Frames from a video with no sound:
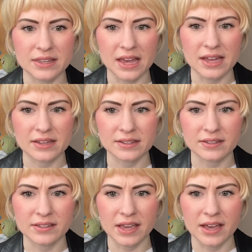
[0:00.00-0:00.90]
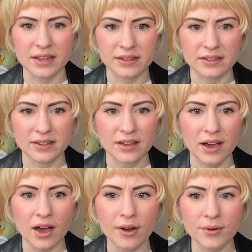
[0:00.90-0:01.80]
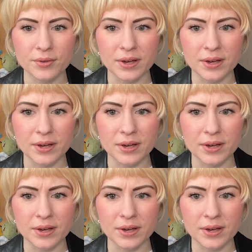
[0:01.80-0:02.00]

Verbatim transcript: that yet. Oh, you